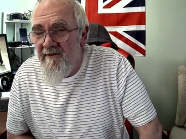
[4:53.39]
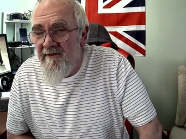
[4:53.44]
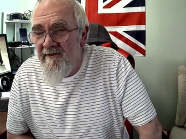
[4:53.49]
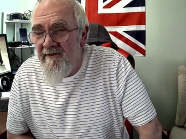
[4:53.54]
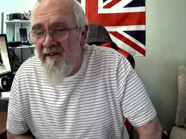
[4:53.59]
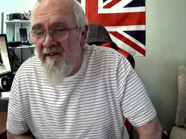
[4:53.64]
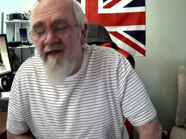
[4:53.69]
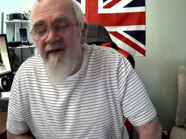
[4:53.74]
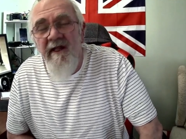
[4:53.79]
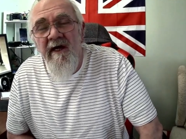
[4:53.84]

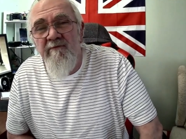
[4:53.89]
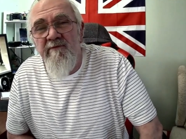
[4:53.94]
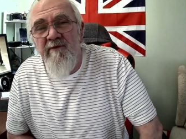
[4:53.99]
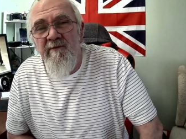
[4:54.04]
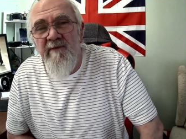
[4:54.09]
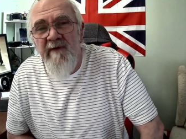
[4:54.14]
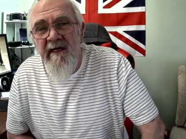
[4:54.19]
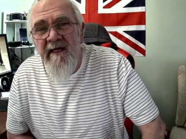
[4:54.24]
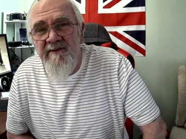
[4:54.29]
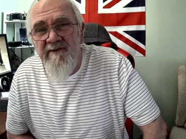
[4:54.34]
Yet they're
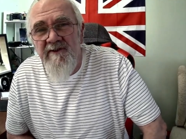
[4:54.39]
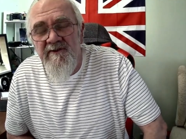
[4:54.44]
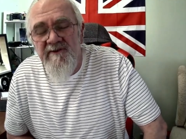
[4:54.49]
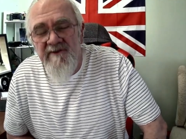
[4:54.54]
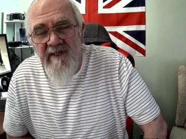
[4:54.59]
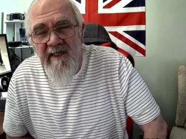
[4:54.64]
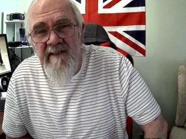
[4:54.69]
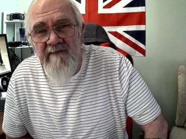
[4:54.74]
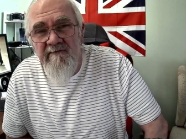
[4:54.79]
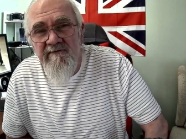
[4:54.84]
prepared to
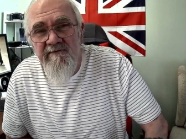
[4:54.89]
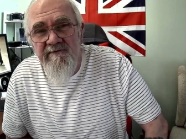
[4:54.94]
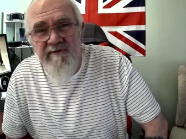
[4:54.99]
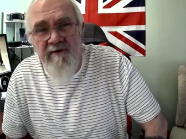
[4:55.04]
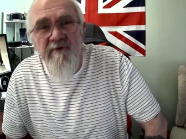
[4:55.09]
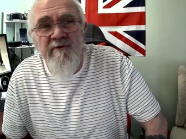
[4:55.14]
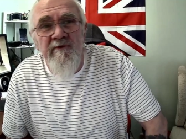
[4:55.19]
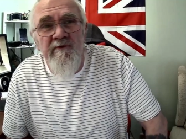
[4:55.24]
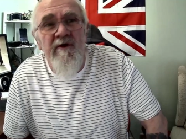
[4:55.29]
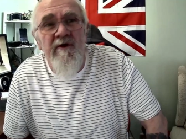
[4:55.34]
take
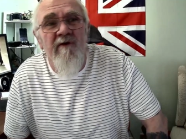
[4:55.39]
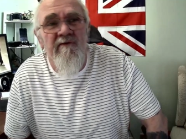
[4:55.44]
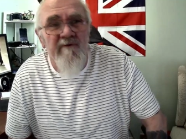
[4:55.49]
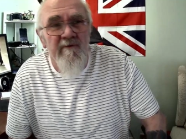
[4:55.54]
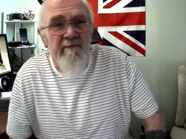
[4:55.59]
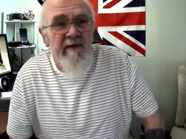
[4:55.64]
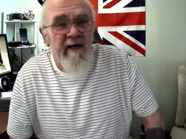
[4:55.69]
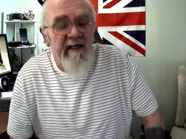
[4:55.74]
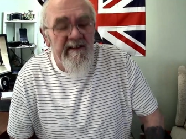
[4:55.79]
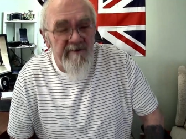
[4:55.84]
food off a
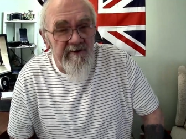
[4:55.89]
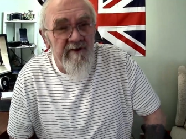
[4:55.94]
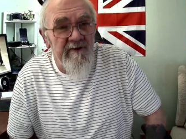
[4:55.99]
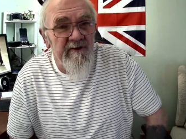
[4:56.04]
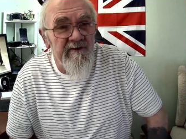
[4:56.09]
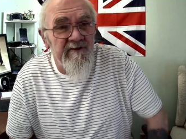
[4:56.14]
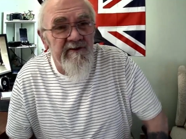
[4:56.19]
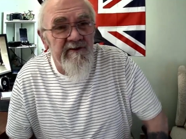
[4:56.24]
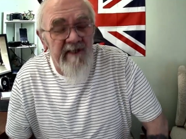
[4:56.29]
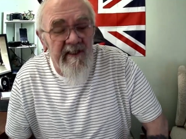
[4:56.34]

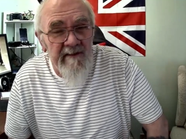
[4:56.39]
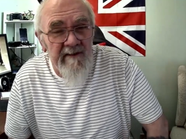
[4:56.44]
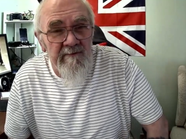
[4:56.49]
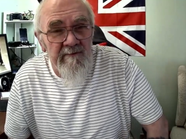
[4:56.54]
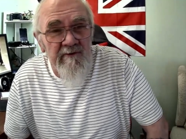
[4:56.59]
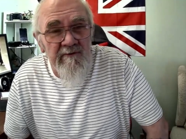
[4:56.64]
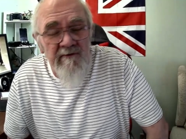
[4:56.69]
pensioner's table